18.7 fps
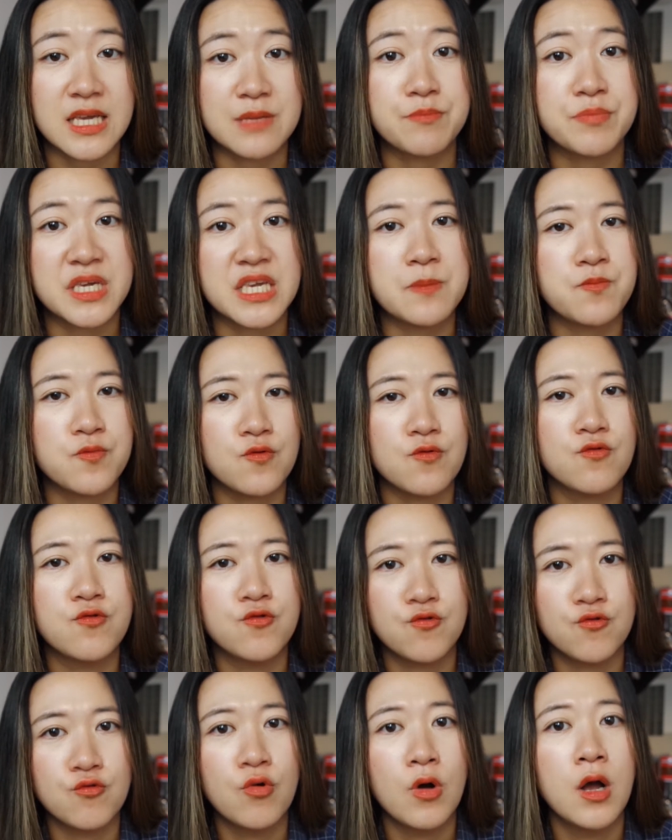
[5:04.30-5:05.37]
in people
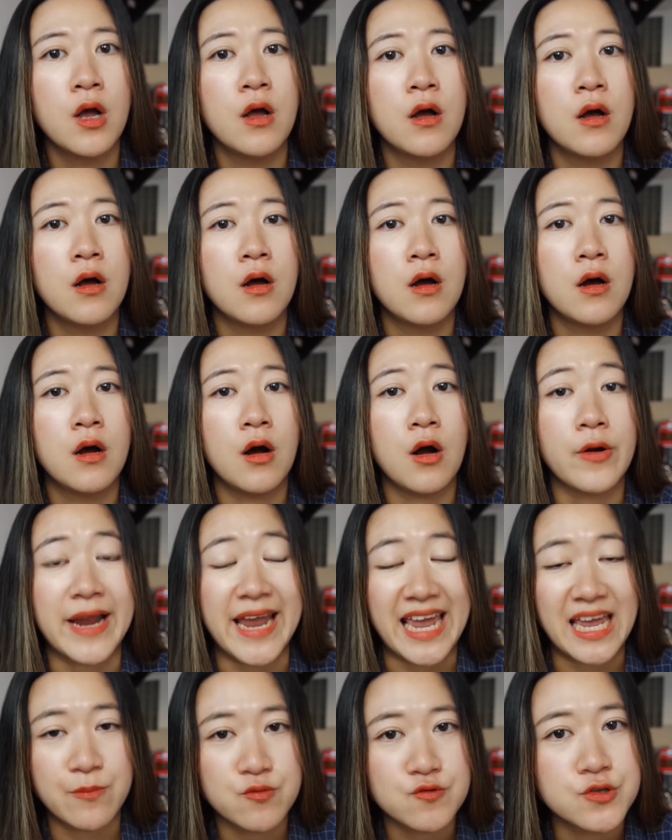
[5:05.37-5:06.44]
who are
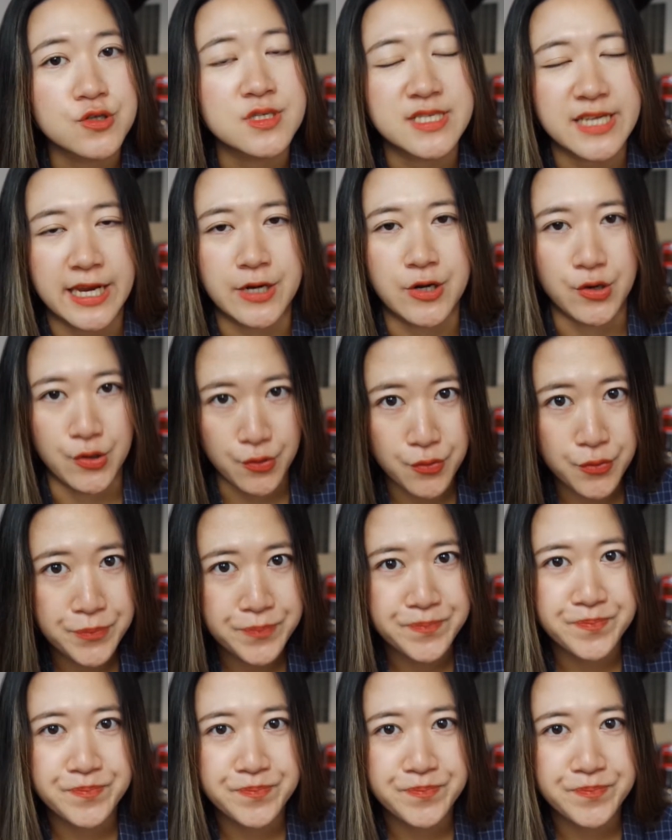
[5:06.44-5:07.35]
able to say no.